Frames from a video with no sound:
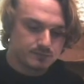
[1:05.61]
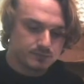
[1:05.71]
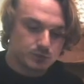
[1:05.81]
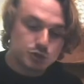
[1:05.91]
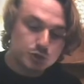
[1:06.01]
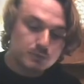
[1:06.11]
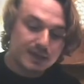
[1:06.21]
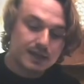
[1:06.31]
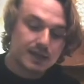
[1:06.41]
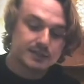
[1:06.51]
The
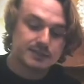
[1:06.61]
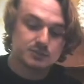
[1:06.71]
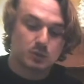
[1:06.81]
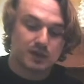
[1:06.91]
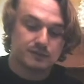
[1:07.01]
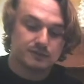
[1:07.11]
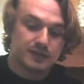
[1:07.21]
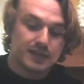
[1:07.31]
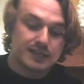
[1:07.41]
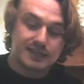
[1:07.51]
shoemaker and his wife
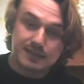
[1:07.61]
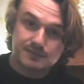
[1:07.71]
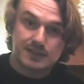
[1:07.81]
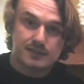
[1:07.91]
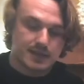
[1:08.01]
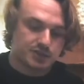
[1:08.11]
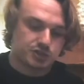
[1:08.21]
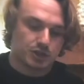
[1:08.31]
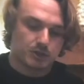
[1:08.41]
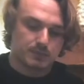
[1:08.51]
lived in their
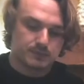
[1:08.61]
shop,